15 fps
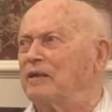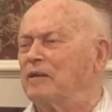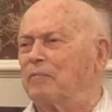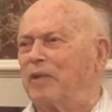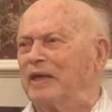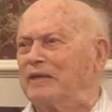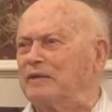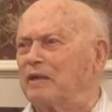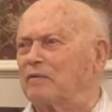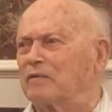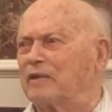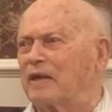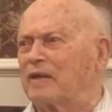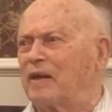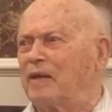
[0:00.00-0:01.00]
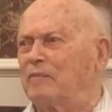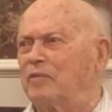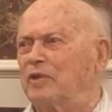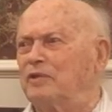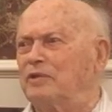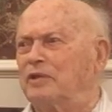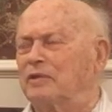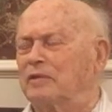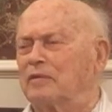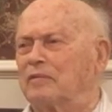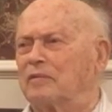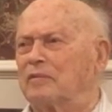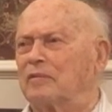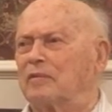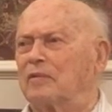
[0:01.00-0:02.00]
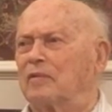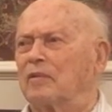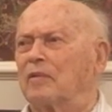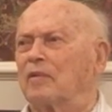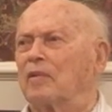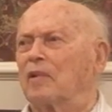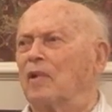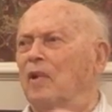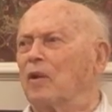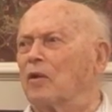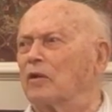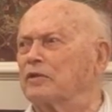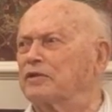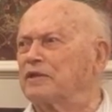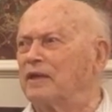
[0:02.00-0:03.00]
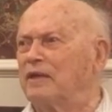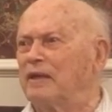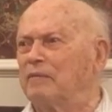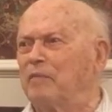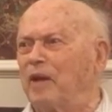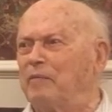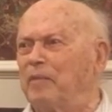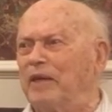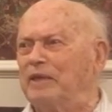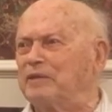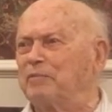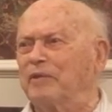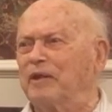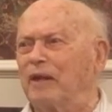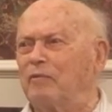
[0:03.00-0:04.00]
the bicycle to Cambridge or sitting in my basement.